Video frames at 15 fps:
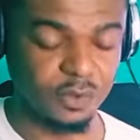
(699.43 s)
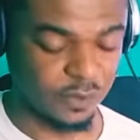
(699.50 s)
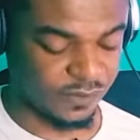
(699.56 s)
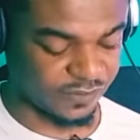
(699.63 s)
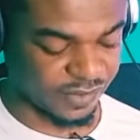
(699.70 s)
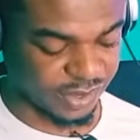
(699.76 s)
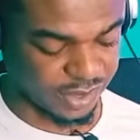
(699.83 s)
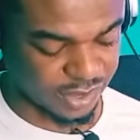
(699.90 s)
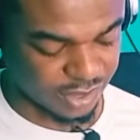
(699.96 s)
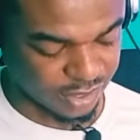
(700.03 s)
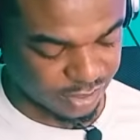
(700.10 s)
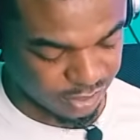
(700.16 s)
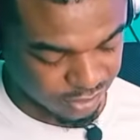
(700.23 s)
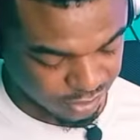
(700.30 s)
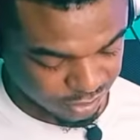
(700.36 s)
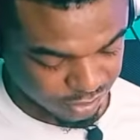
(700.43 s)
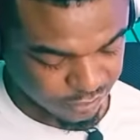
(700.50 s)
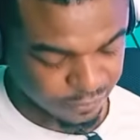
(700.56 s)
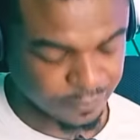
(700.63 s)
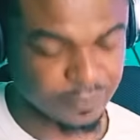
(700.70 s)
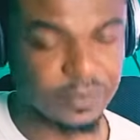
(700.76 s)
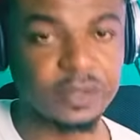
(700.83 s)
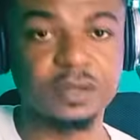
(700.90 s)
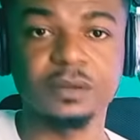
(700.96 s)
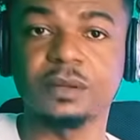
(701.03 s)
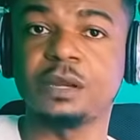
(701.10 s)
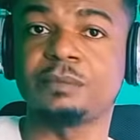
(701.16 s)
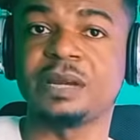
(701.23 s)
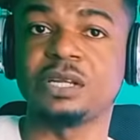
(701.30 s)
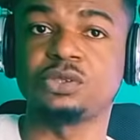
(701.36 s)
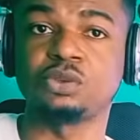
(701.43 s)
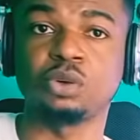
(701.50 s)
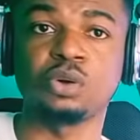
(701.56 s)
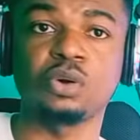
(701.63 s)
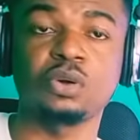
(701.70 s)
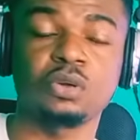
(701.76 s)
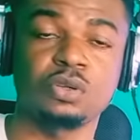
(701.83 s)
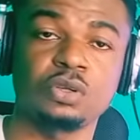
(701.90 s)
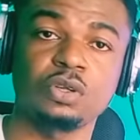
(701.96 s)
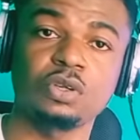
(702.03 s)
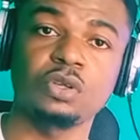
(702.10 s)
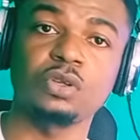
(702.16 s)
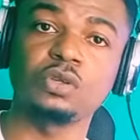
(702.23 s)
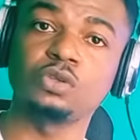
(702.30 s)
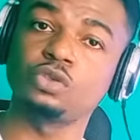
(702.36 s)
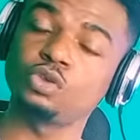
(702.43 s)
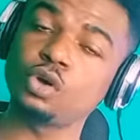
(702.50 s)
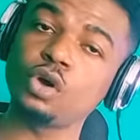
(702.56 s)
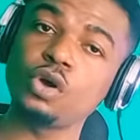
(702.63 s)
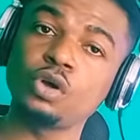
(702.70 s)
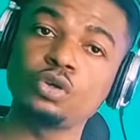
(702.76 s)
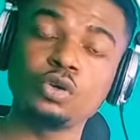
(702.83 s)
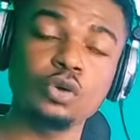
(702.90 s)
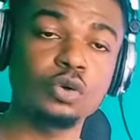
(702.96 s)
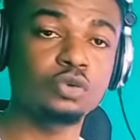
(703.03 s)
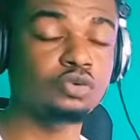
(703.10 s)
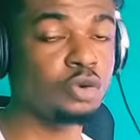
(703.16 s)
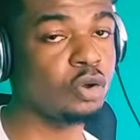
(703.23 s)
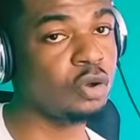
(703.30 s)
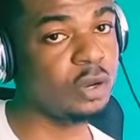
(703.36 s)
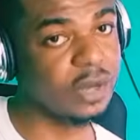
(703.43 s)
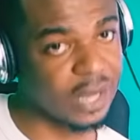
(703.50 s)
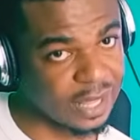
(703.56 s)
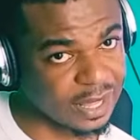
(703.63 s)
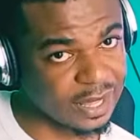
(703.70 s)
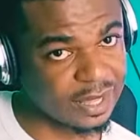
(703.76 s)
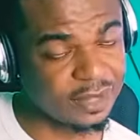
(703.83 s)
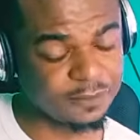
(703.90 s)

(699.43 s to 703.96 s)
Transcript: over here and my to do la.